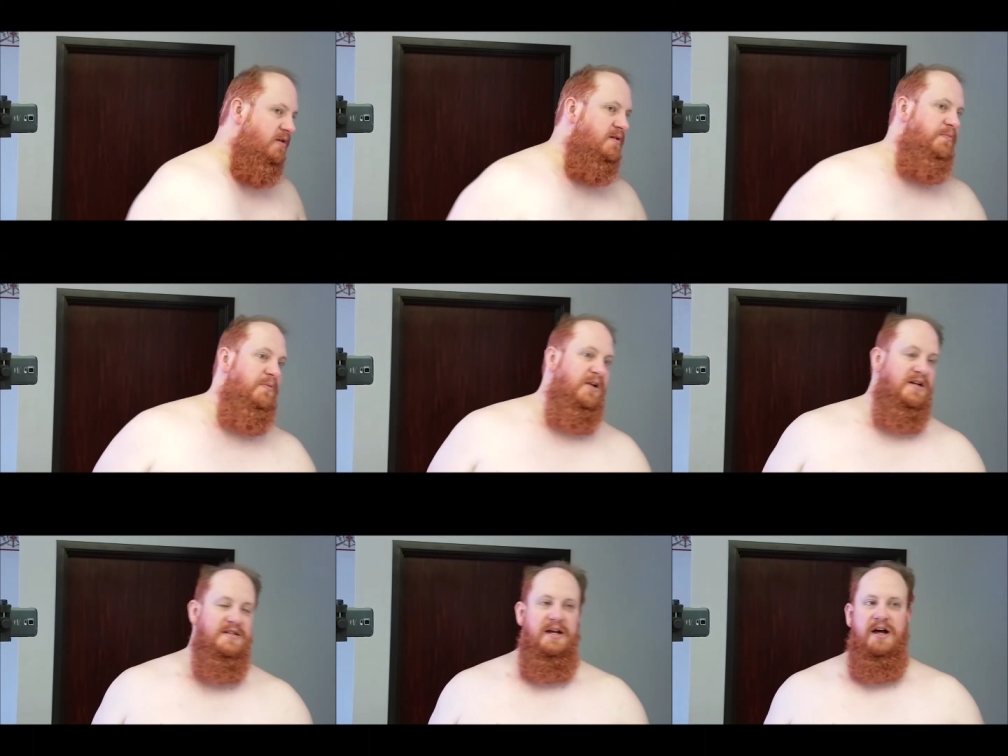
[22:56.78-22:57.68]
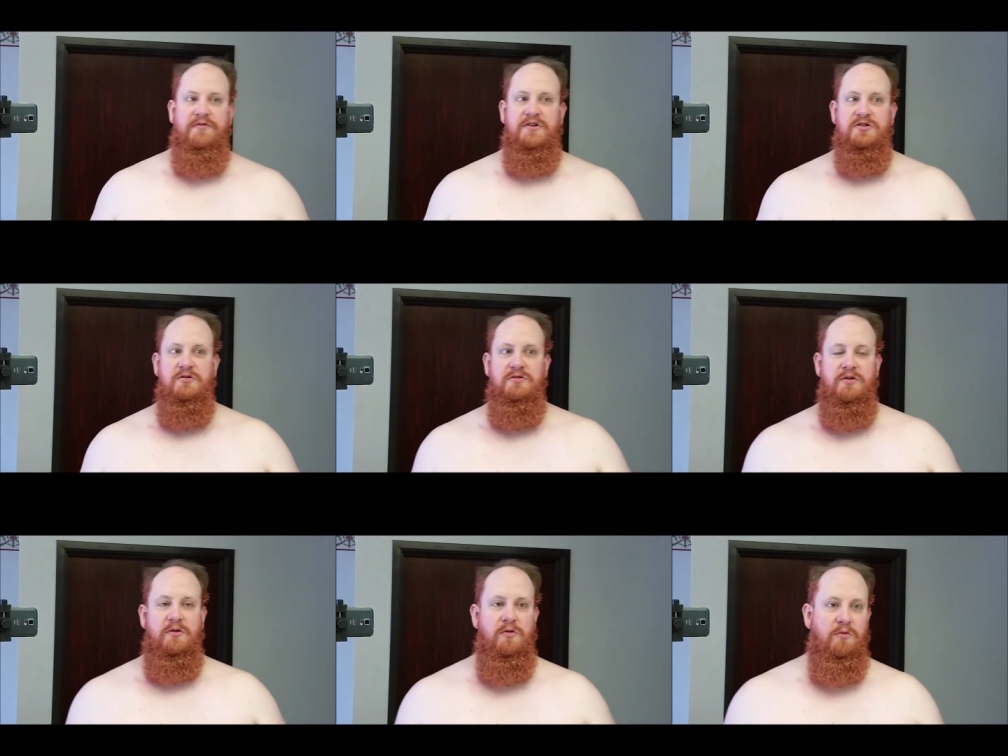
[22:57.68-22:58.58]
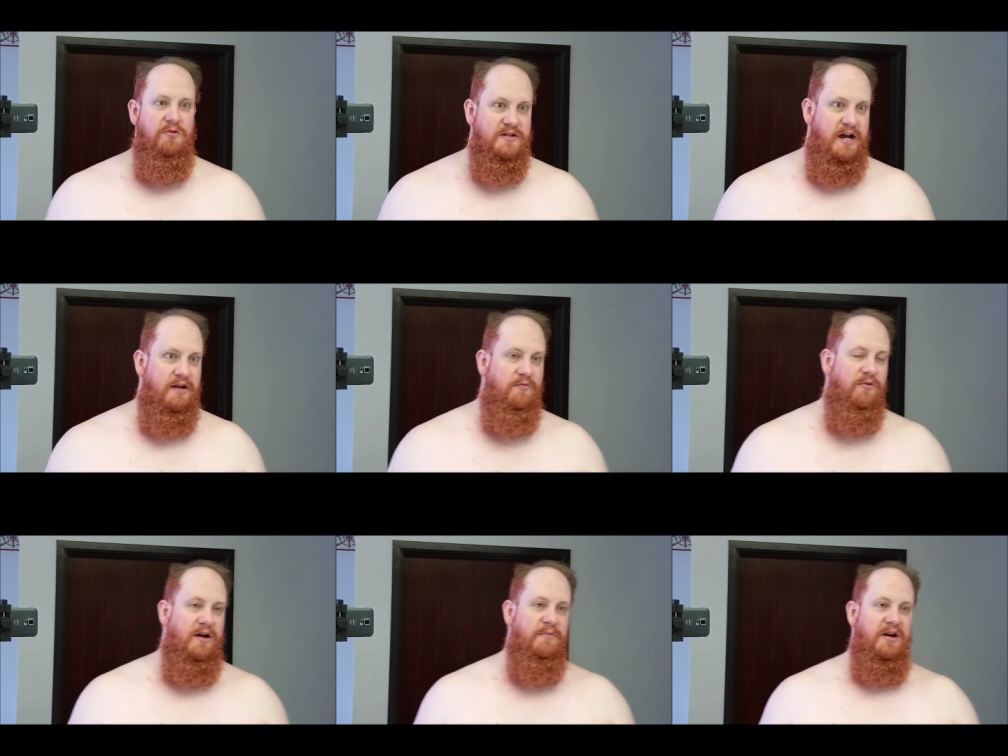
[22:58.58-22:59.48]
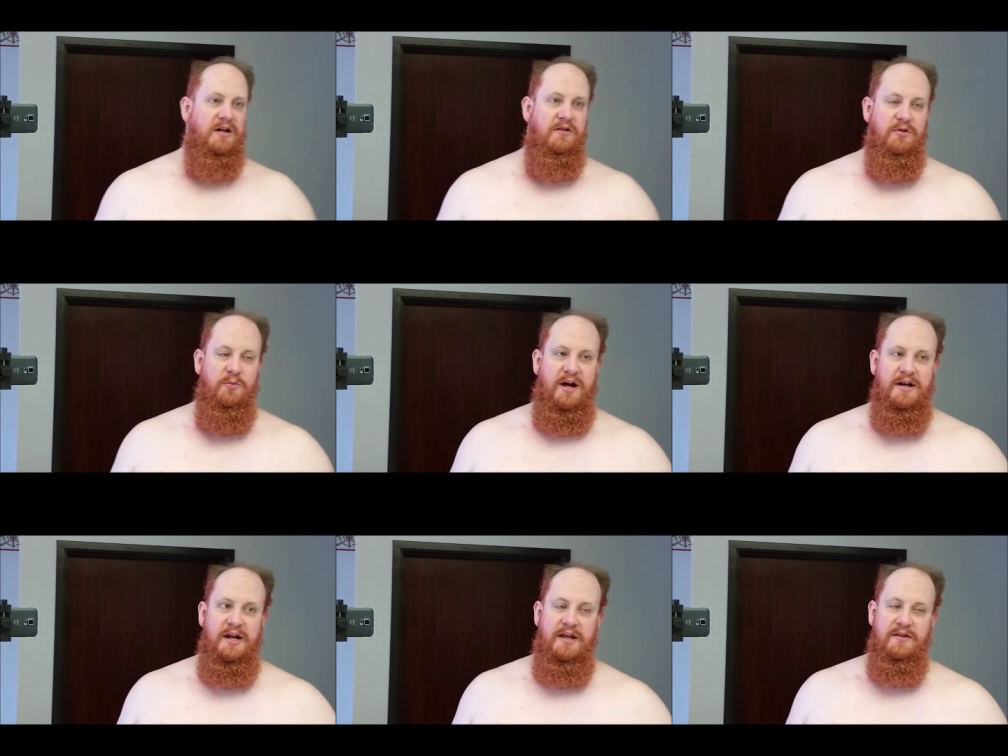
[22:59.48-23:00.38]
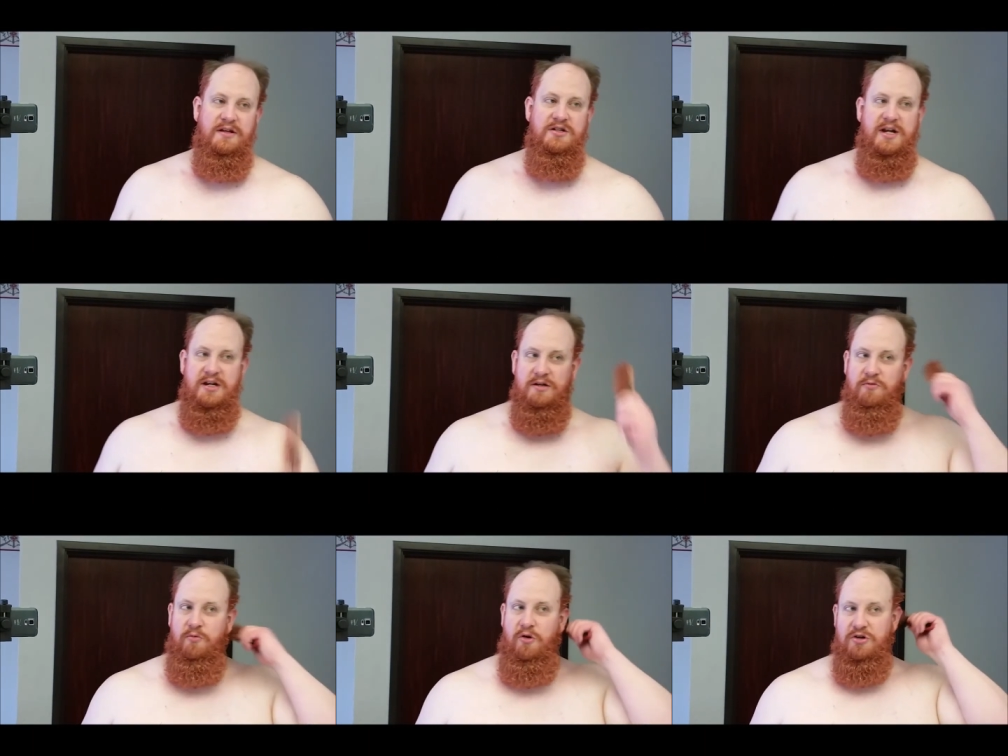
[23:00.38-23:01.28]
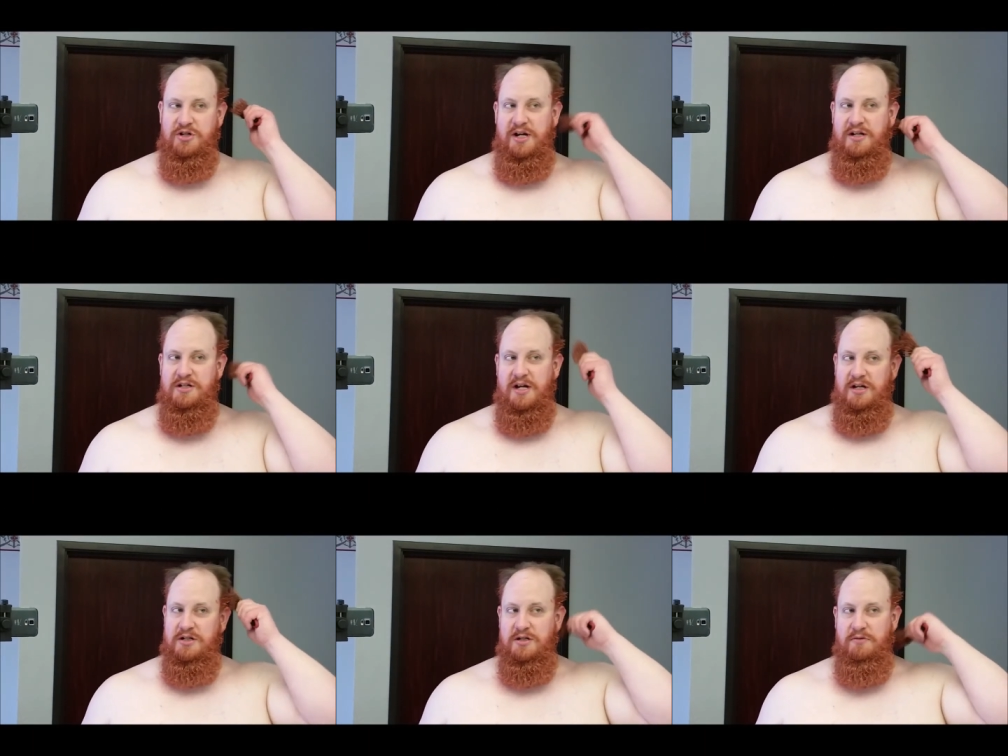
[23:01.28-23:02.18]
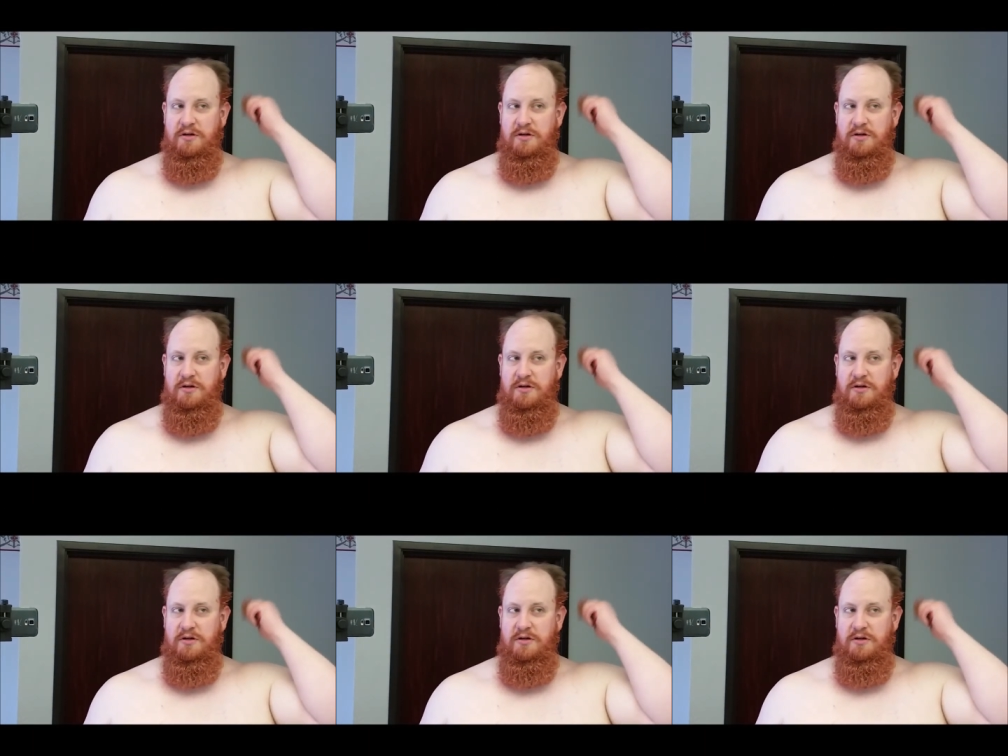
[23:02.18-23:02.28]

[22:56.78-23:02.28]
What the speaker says: Simply because I have to shoot the whole side of Monika with one and then wash and change